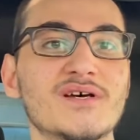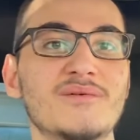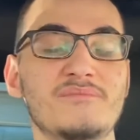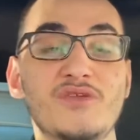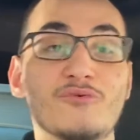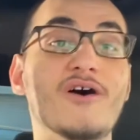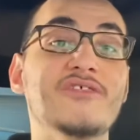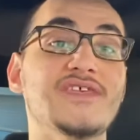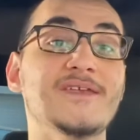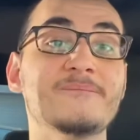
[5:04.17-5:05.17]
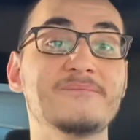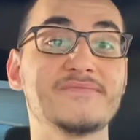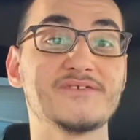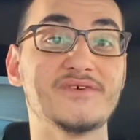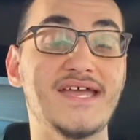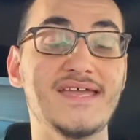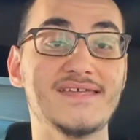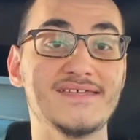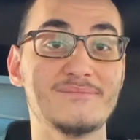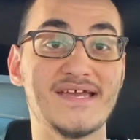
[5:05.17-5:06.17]
be wealthy, right?
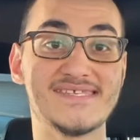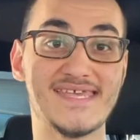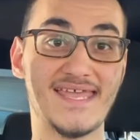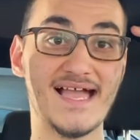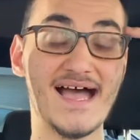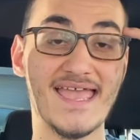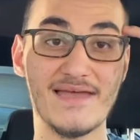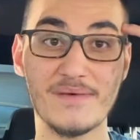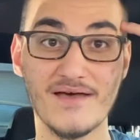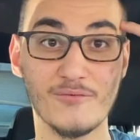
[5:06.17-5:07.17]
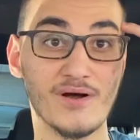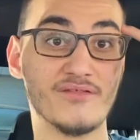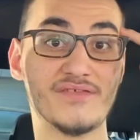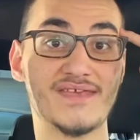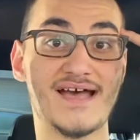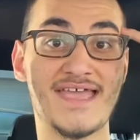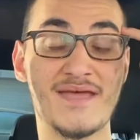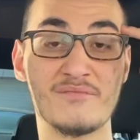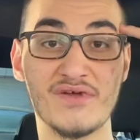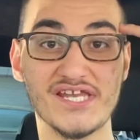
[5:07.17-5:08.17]
By saying, I am wealthy, I
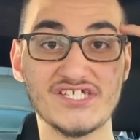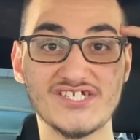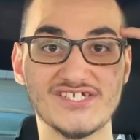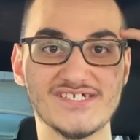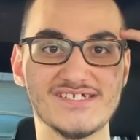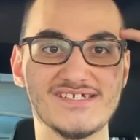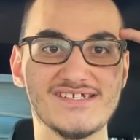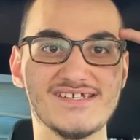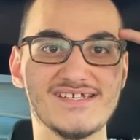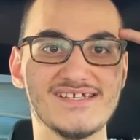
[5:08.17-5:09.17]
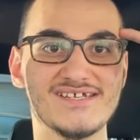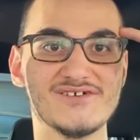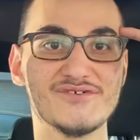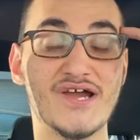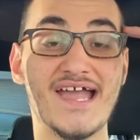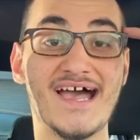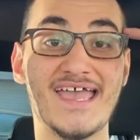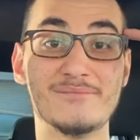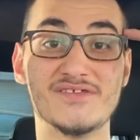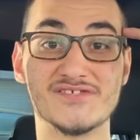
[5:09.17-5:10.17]
am rich, right? I
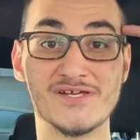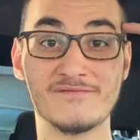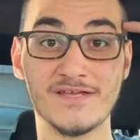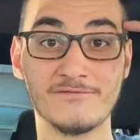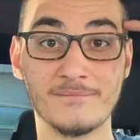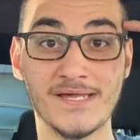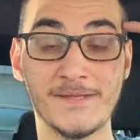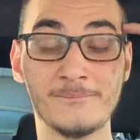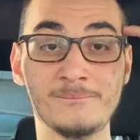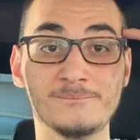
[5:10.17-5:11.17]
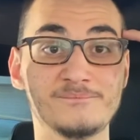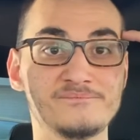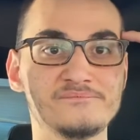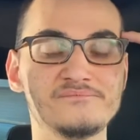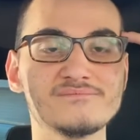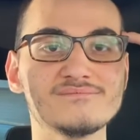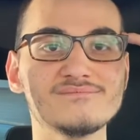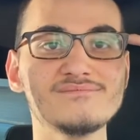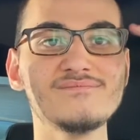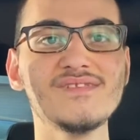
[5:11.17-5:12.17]
am deserving of money.
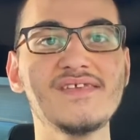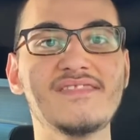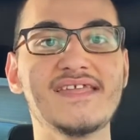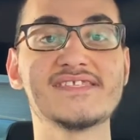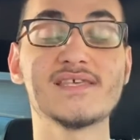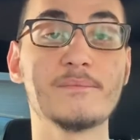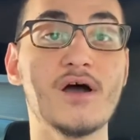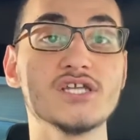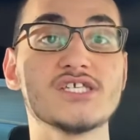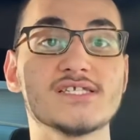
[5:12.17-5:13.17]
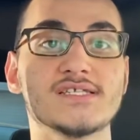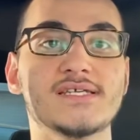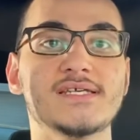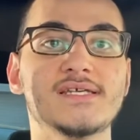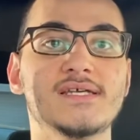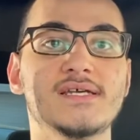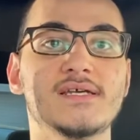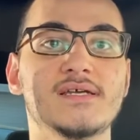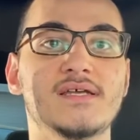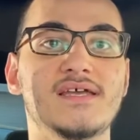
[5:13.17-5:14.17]
Then subconsciously,
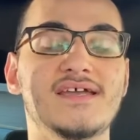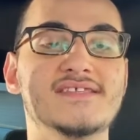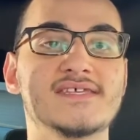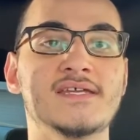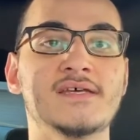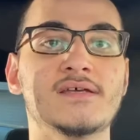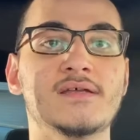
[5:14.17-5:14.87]
it's gonna